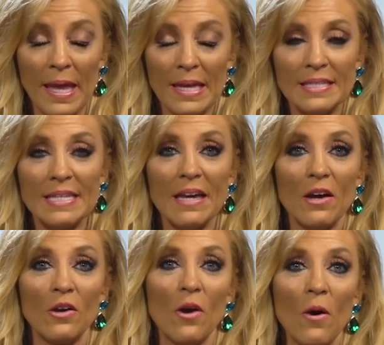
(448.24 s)
See,
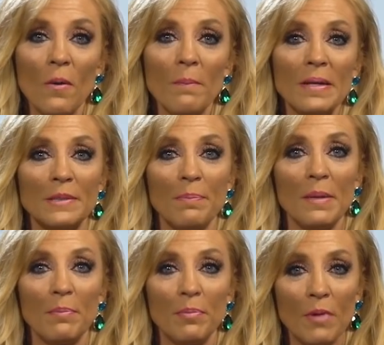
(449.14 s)
a goal must
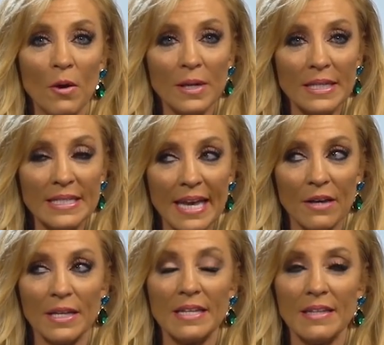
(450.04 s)
be broken
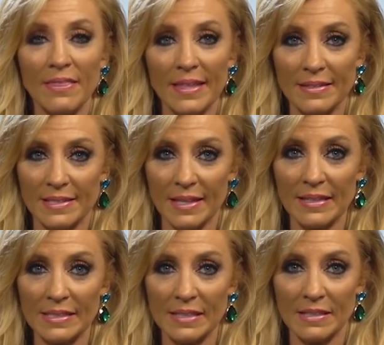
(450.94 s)
down into thin
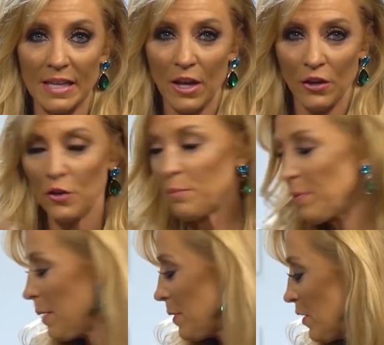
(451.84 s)
slices. You've
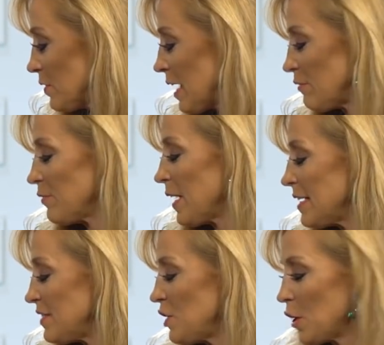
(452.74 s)
probably heard that
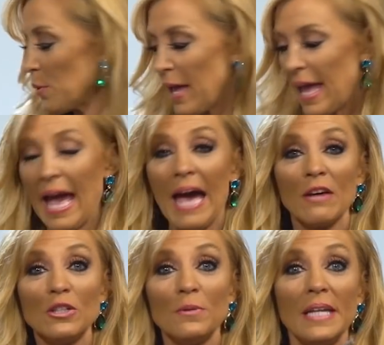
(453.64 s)
phrase, you know, how
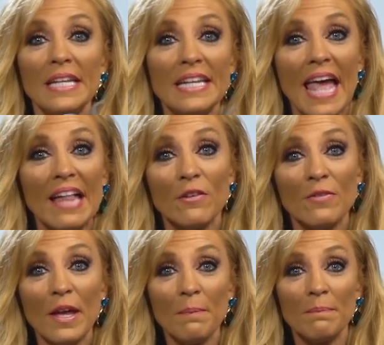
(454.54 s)
do you eat an
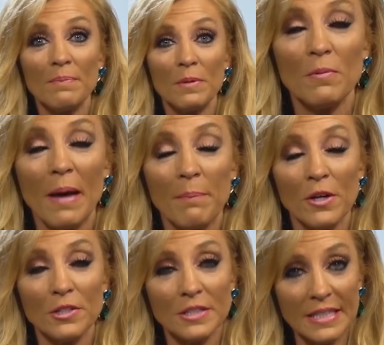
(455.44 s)
elephant? Well, I
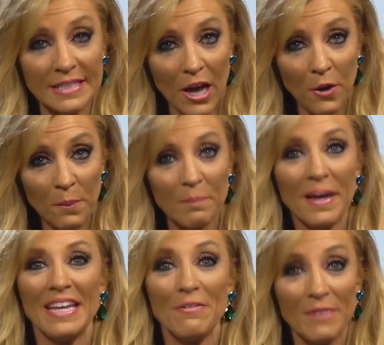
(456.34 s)
personally don't,
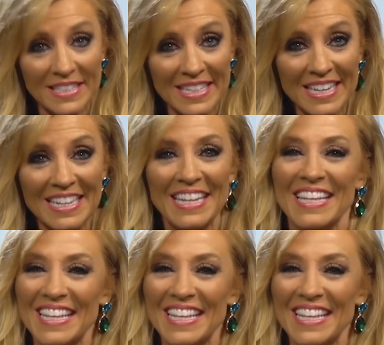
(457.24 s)
but if I did,